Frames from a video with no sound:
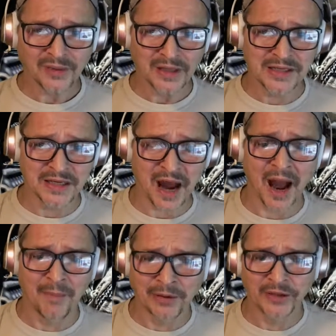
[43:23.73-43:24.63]
he said,
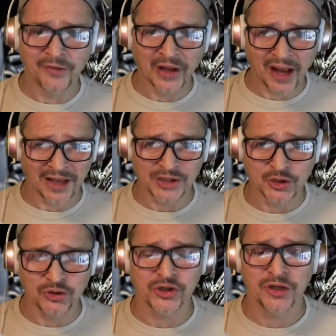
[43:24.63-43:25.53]
I believe in the
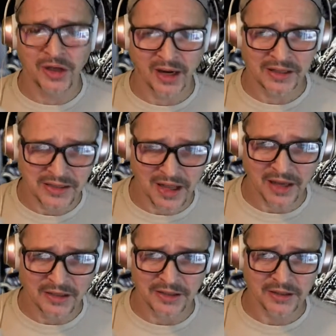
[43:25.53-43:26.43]
Constitution of the United
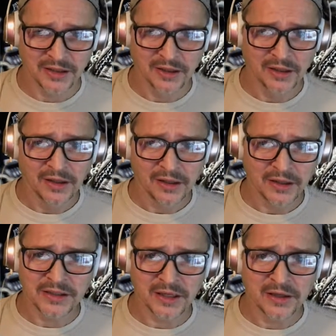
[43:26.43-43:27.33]
States.
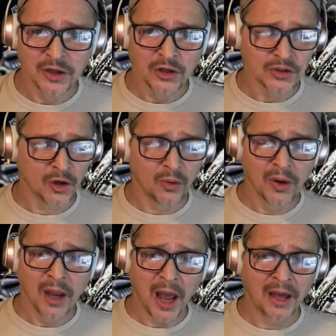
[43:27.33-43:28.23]
He said, so
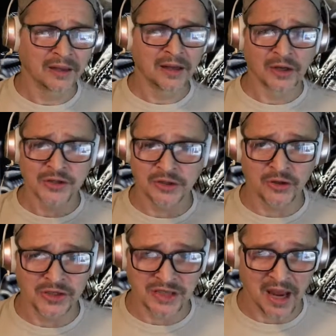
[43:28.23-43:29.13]
anything else that
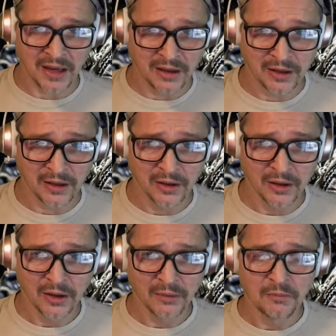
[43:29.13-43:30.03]
you're saying
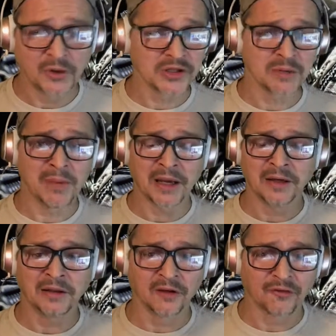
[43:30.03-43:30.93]
doesn't make
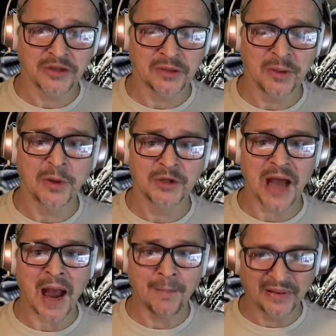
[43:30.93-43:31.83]
any difference to me because
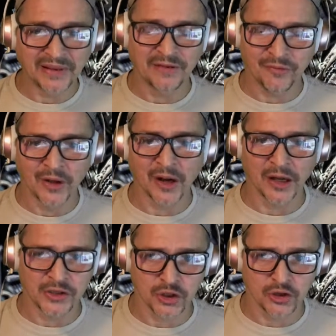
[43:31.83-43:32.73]
I believe in the
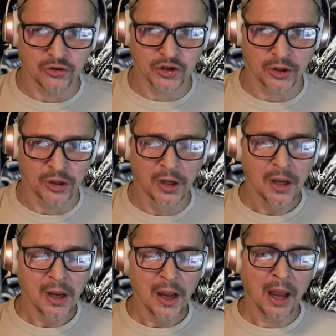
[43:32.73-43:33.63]
Constitution.
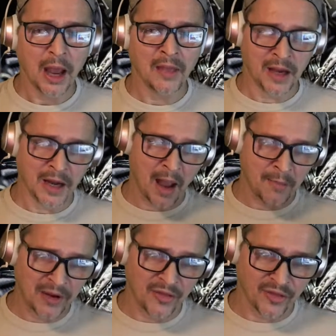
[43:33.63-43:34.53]
And then it got
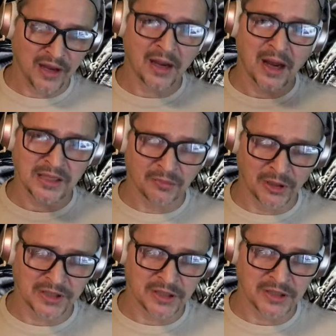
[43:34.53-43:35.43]
me to thinking as I'm
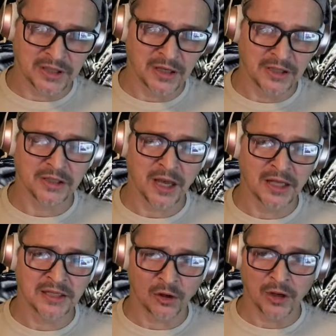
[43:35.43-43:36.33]
listening to this, and
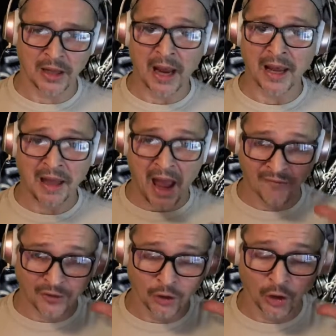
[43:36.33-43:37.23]
I said, okay, I gotta
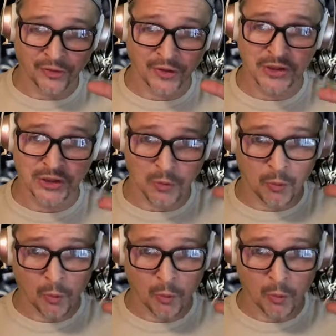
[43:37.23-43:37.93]
have to look at this